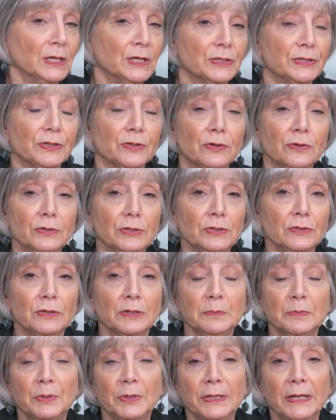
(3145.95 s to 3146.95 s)
so you
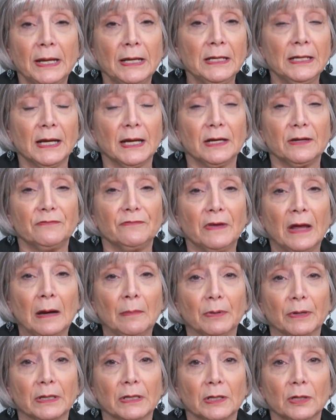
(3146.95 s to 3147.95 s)
can put any kind of
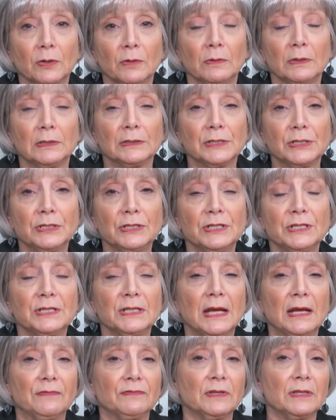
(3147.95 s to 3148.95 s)
fabric in a quilt you
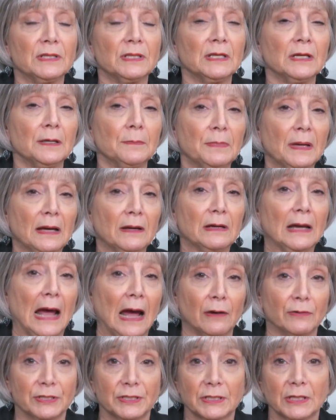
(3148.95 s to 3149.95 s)
just have to think about
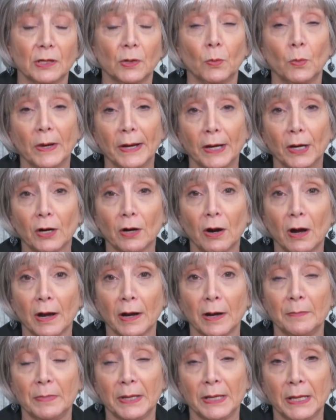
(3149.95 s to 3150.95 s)
how it's going to wear
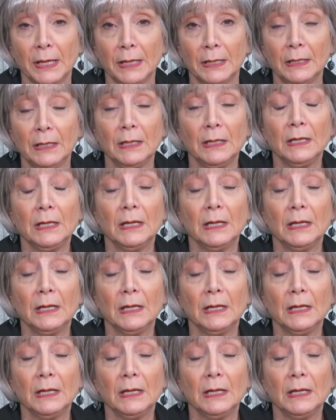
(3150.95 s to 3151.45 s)
on a bed